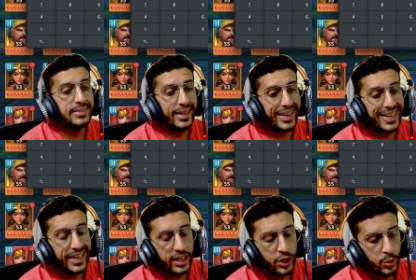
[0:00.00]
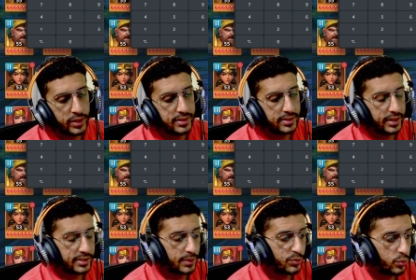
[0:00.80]
any units
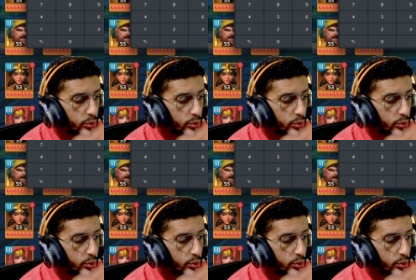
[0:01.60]
except for